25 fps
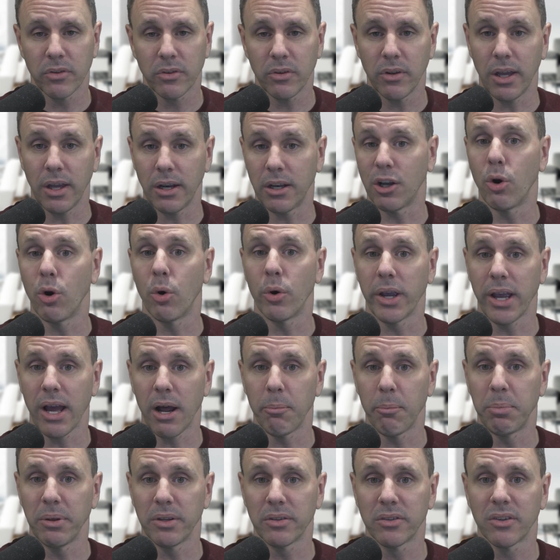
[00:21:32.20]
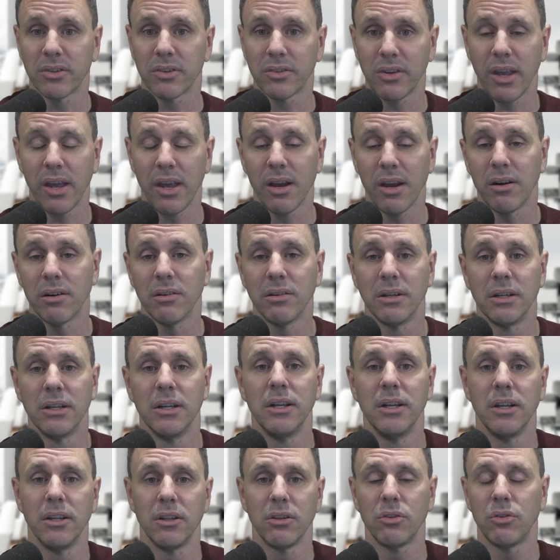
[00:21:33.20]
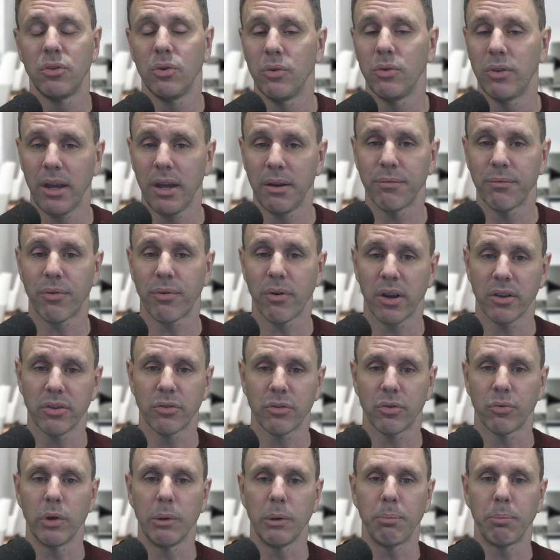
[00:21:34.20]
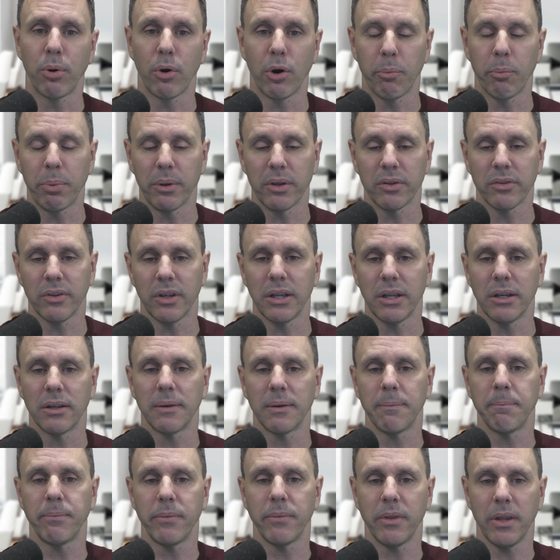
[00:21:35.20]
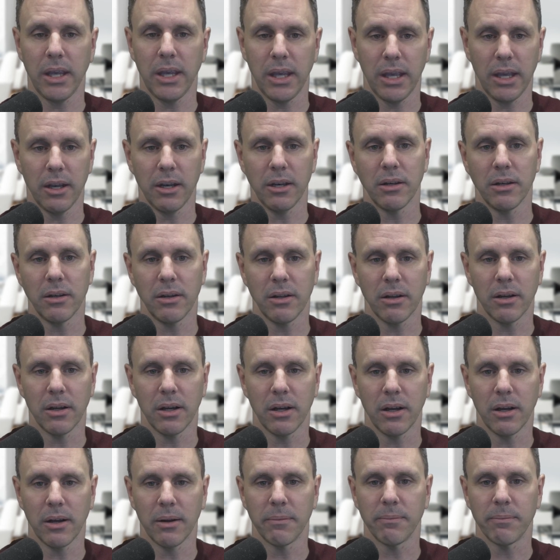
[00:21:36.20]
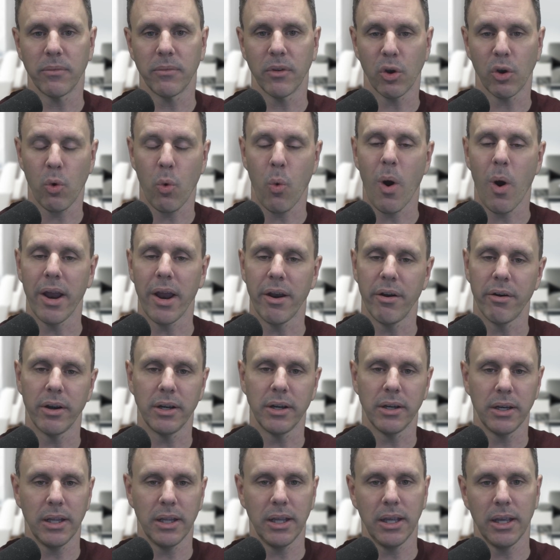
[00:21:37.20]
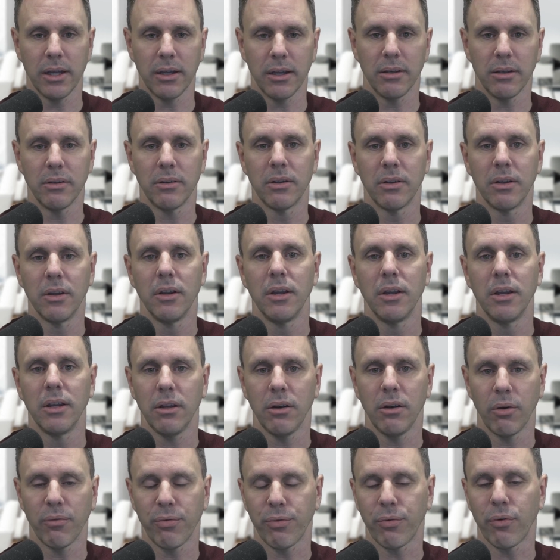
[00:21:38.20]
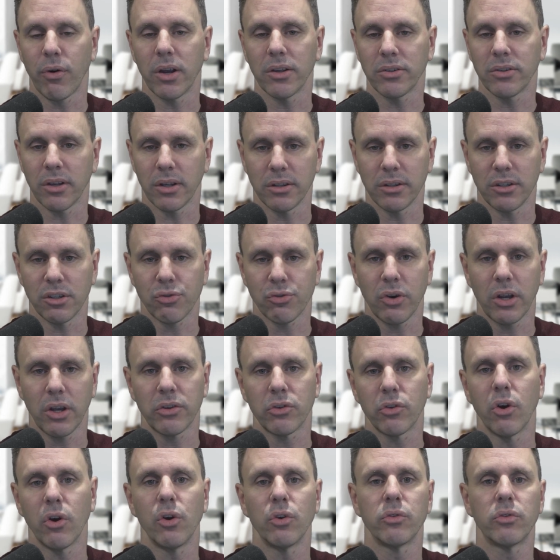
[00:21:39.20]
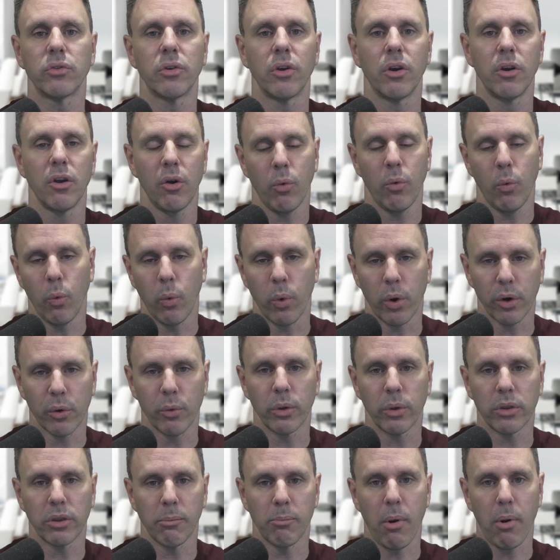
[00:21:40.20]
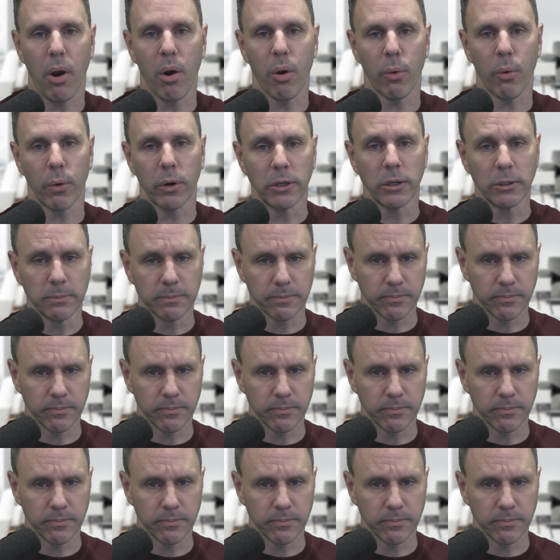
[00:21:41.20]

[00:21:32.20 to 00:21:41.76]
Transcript: at a going out of business sale, to then for us to repurpose it and acquire it, and for us on distress loans, work with the borrower